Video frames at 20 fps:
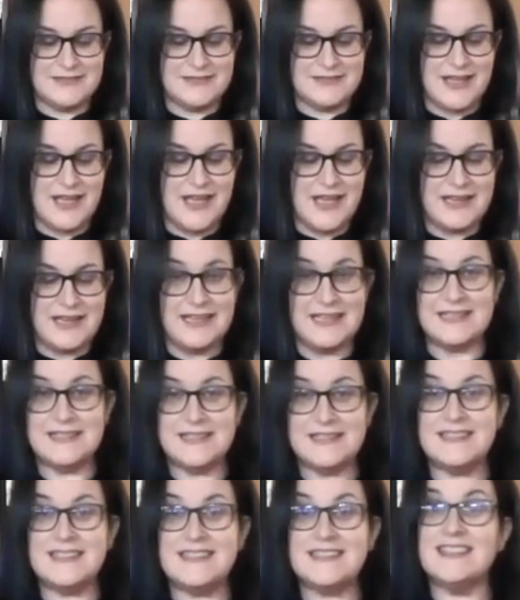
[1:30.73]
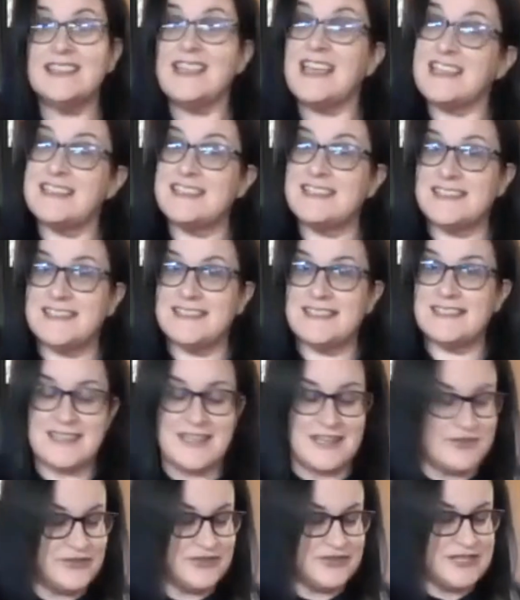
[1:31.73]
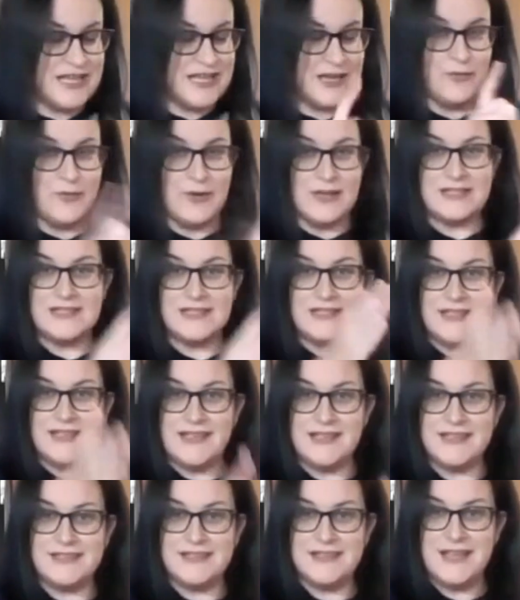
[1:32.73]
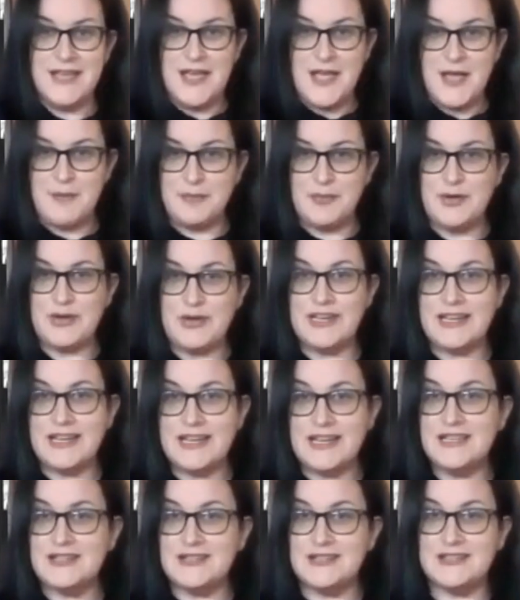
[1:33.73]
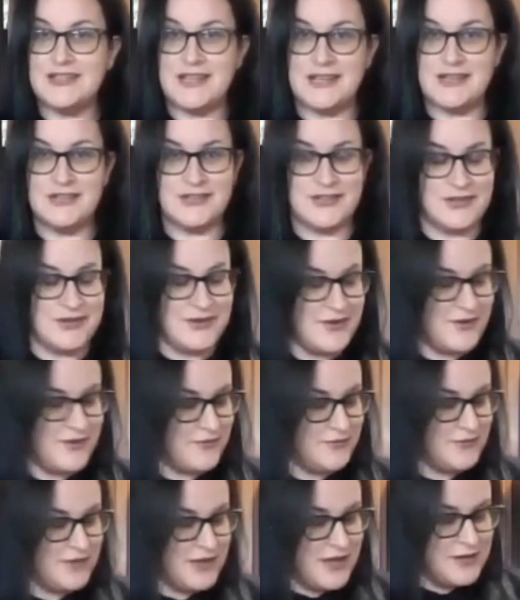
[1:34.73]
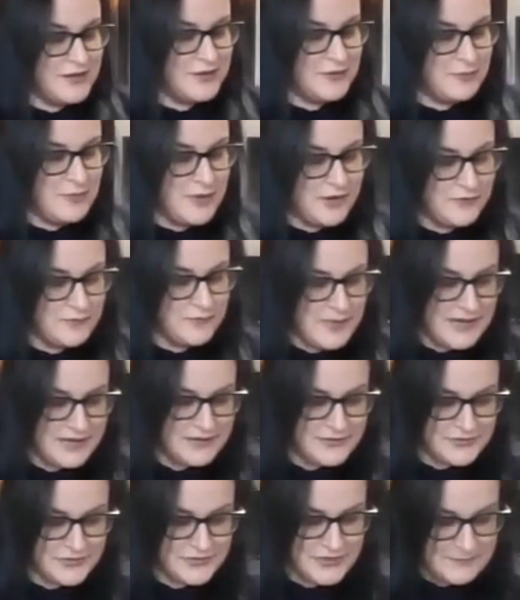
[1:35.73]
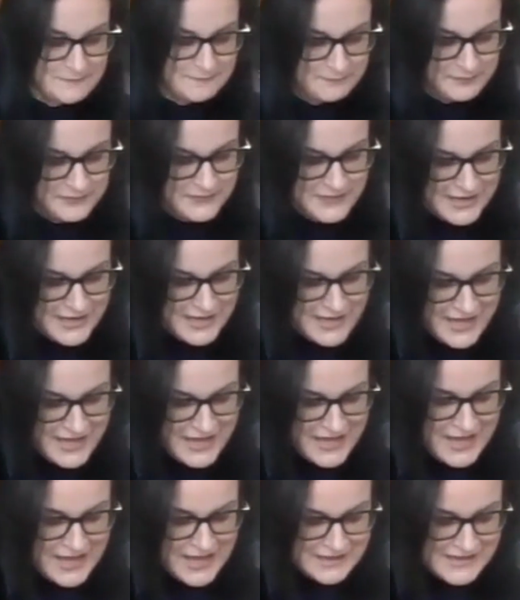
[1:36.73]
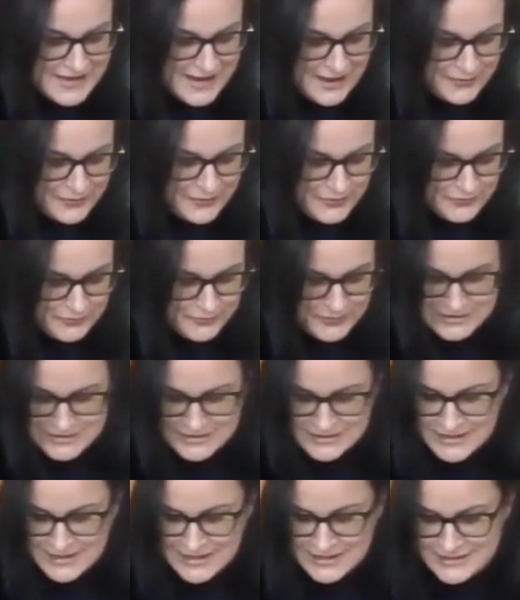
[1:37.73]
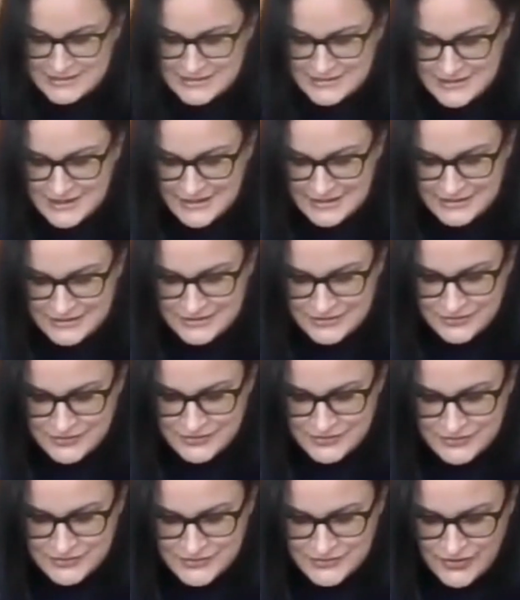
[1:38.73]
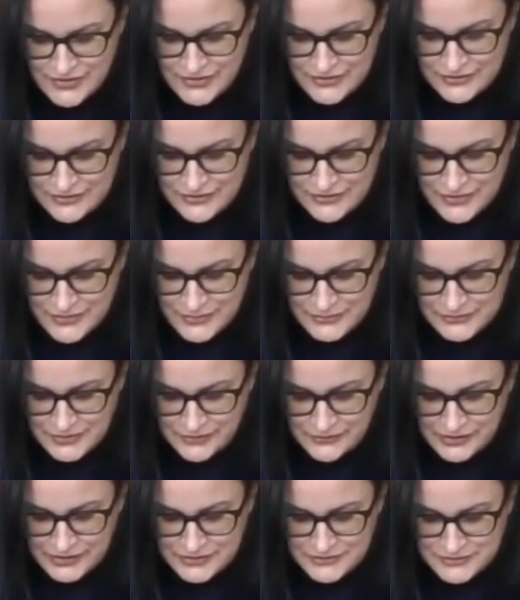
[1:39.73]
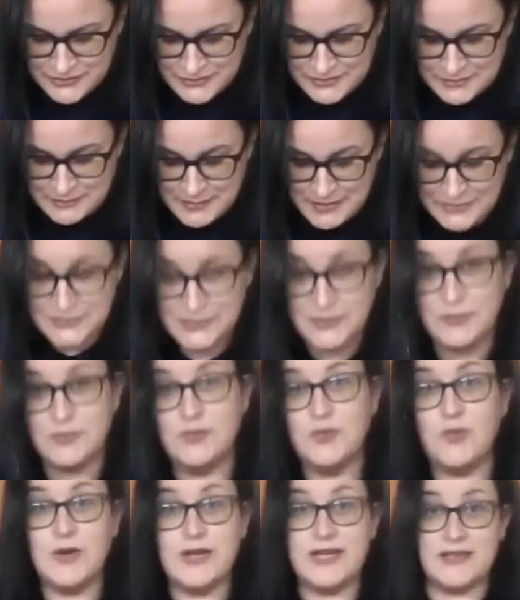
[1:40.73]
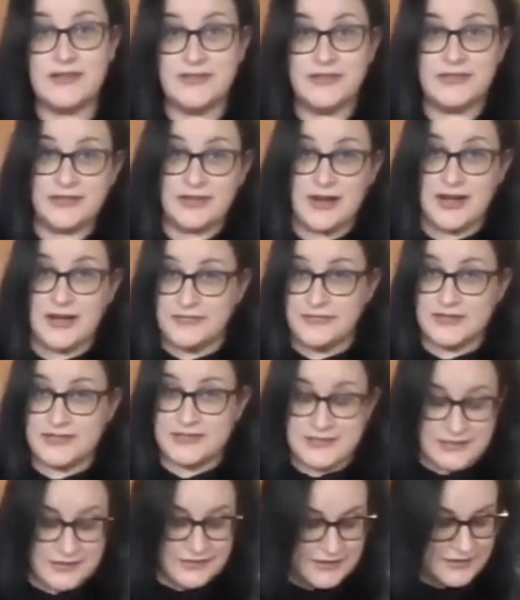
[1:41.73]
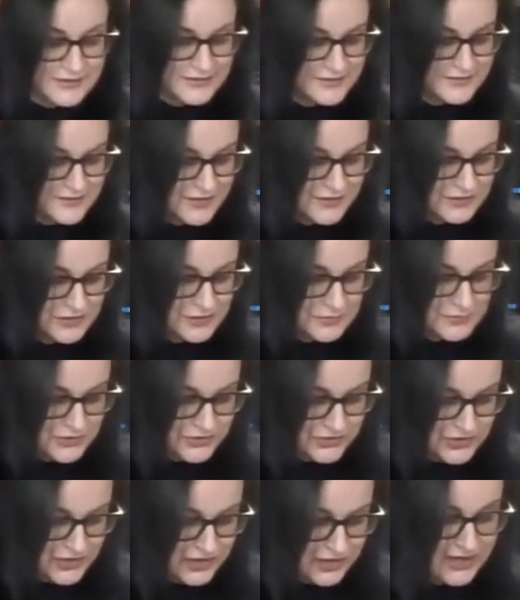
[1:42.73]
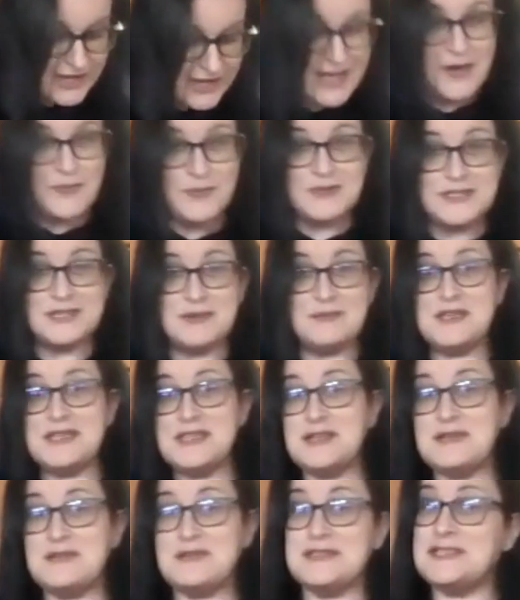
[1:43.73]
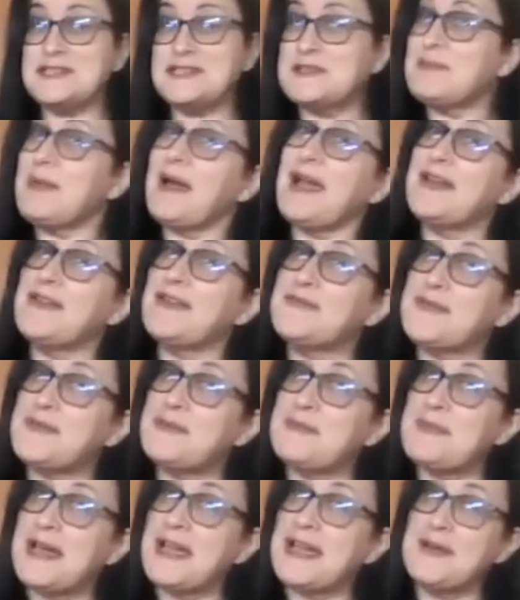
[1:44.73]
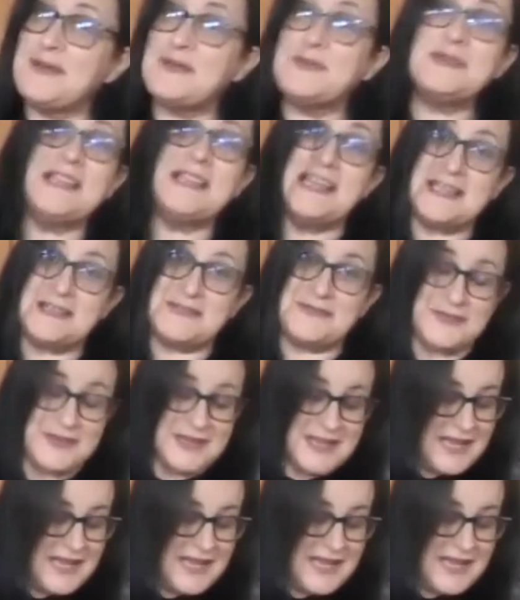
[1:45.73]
cut into slices, and you'll take one slice and put it in each section of your puff pastry. Now, the reason that I decided to start the Ghost of Rancho Espanto with Rafa stealing the slushy machine was something that was inspired from my own life.